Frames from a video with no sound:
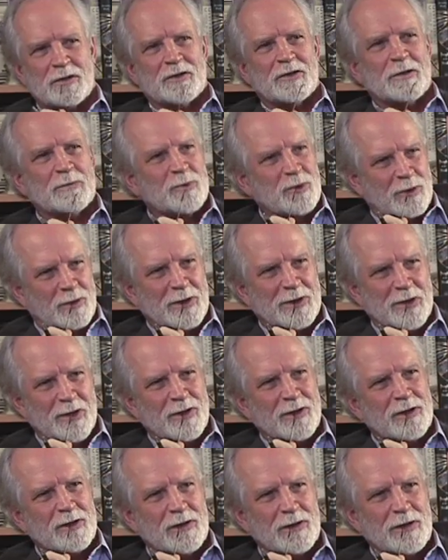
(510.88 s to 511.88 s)
to some string
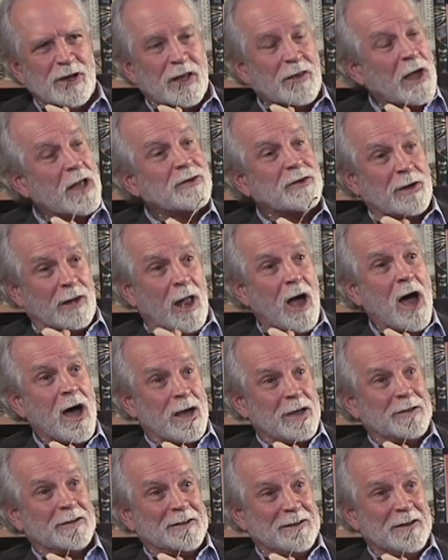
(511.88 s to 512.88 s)
theorists, and that's a
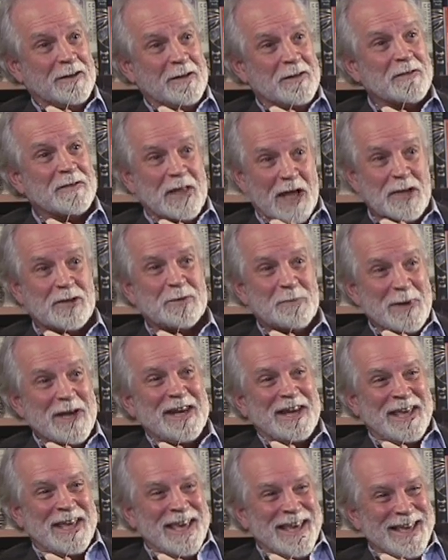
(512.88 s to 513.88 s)
lot. That's many.